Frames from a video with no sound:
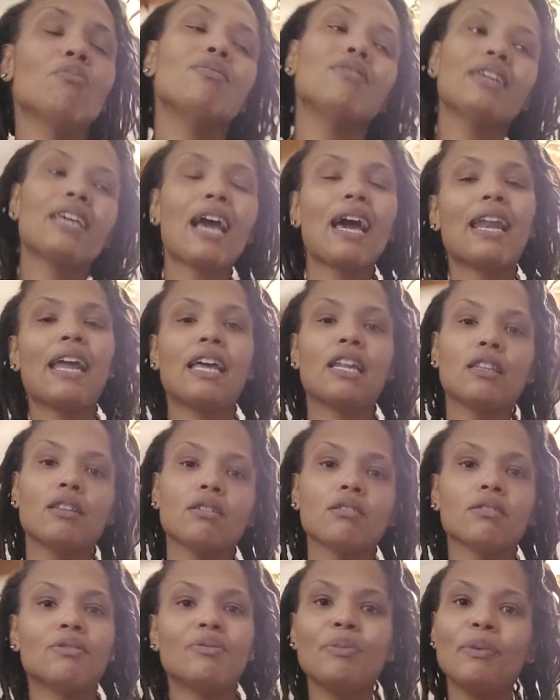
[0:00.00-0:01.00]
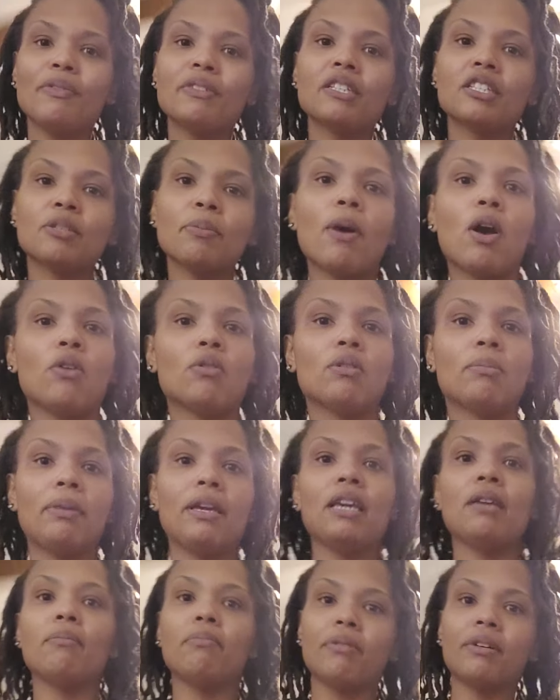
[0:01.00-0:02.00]
We kind of had a little it was a small
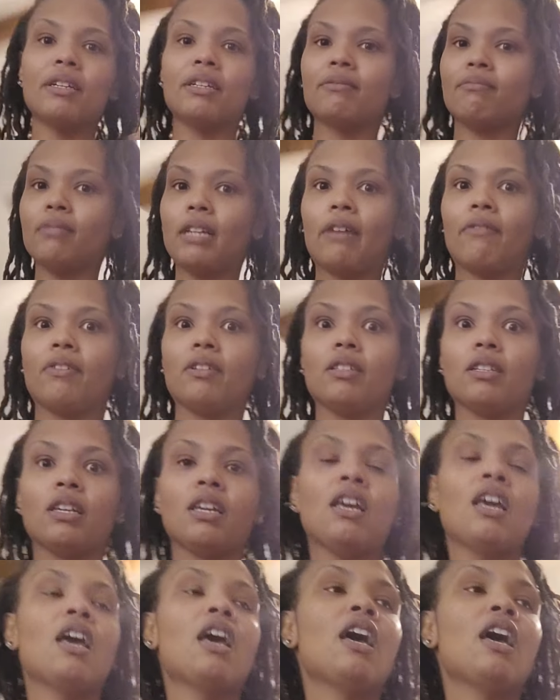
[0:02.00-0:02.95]
debate, but not really.